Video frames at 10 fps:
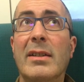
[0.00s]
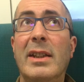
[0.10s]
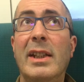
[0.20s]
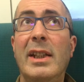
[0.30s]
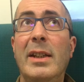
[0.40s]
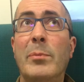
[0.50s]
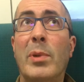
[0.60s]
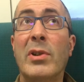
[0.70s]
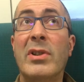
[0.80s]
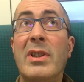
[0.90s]
the
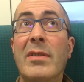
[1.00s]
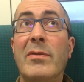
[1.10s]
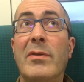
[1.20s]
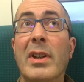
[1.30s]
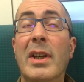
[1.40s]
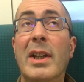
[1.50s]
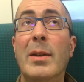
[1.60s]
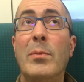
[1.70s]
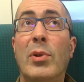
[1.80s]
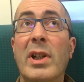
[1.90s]
positive
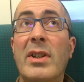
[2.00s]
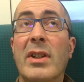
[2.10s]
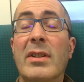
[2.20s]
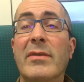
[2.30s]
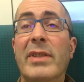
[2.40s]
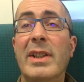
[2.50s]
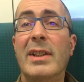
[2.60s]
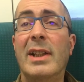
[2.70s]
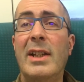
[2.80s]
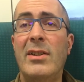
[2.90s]
pressure
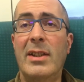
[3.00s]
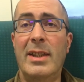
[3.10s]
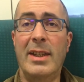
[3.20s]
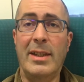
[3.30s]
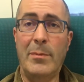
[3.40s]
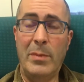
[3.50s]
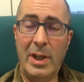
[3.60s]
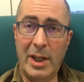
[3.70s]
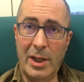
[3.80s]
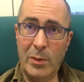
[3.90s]
ventilation system
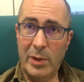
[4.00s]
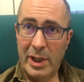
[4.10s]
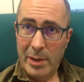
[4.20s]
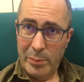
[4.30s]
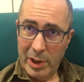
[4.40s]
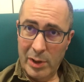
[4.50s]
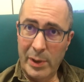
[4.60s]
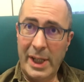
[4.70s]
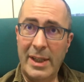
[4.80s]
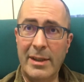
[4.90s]
where they blow
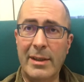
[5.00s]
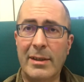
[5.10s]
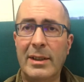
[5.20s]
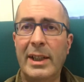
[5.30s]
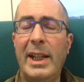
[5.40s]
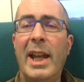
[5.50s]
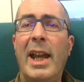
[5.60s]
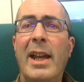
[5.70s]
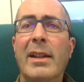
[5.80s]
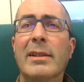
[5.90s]
in clean
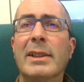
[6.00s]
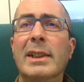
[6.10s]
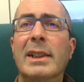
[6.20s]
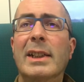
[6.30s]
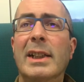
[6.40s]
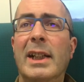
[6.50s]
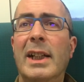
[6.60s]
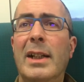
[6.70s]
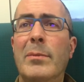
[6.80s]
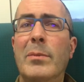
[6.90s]
air
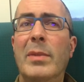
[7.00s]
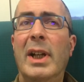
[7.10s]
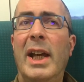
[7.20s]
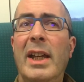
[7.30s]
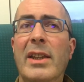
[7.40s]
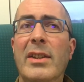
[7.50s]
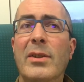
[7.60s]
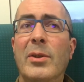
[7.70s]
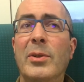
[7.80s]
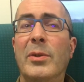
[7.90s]
and
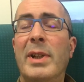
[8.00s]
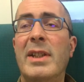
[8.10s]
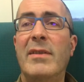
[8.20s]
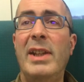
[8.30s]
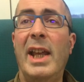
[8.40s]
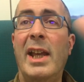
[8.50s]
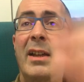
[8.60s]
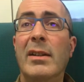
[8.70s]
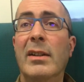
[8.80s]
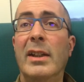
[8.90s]
all the rest of the
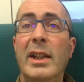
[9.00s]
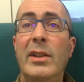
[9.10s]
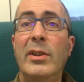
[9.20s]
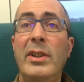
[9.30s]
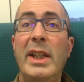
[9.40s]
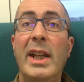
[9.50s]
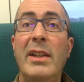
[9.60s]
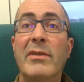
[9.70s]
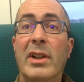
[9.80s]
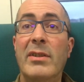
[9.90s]
air, including
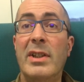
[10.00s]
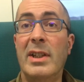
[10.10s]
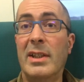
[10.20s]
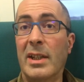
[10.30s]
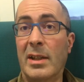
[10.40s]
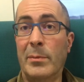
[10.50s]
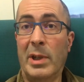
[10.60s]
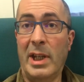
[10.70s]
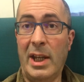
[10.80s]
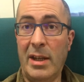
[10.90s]
any viruses I
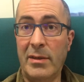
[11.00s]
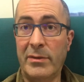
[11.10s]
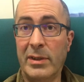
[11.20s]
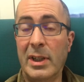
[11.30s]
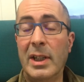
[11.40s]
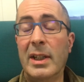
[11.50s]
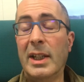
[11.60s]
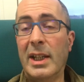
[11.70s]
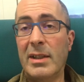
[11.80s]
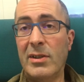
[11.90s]
might have,
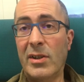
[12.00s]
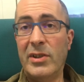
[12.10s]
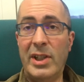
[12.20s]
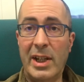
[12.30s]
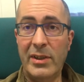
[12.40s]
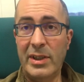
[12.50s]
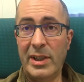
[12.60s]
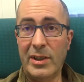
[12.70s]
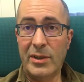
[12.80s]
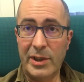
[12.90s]
gets shunted out into
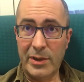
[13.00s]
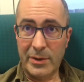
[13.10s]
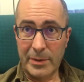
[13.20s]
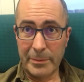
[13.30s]
the corridor.